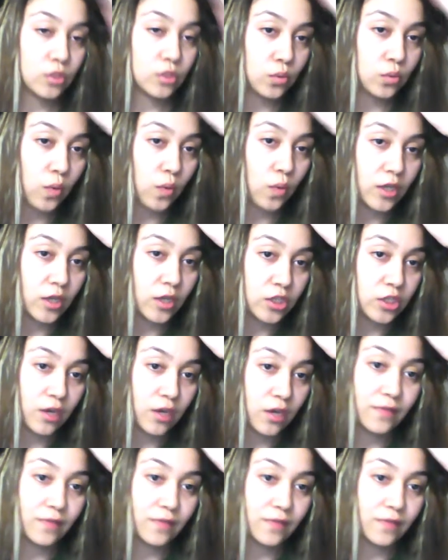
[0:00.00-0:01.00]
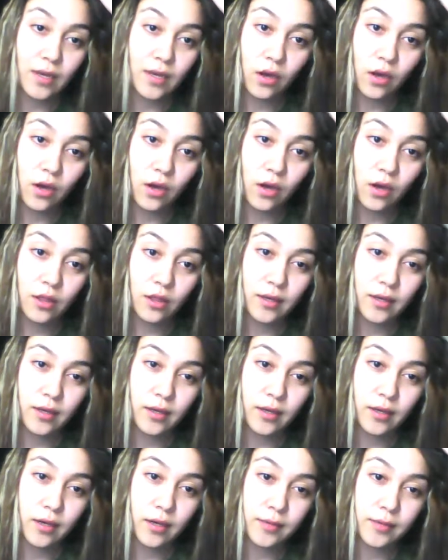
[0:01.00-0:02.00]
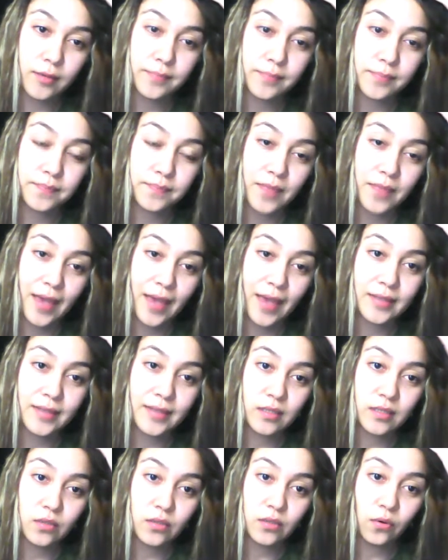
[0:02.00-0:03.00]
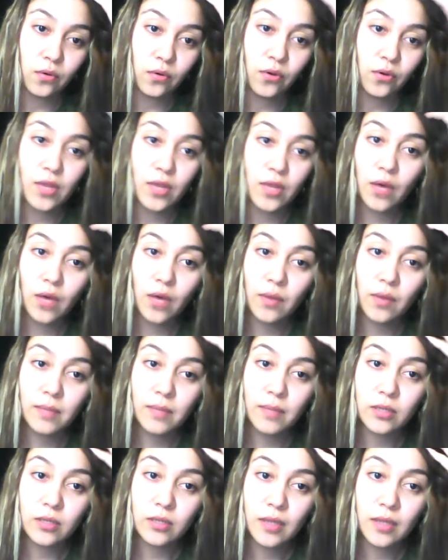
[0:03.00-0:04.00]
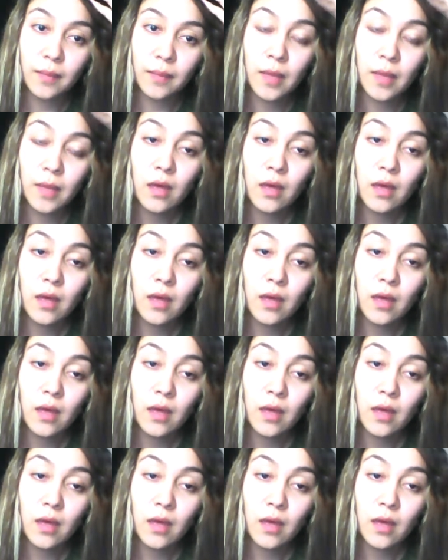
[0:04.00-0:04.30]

wash off like all the excess oil that we build up,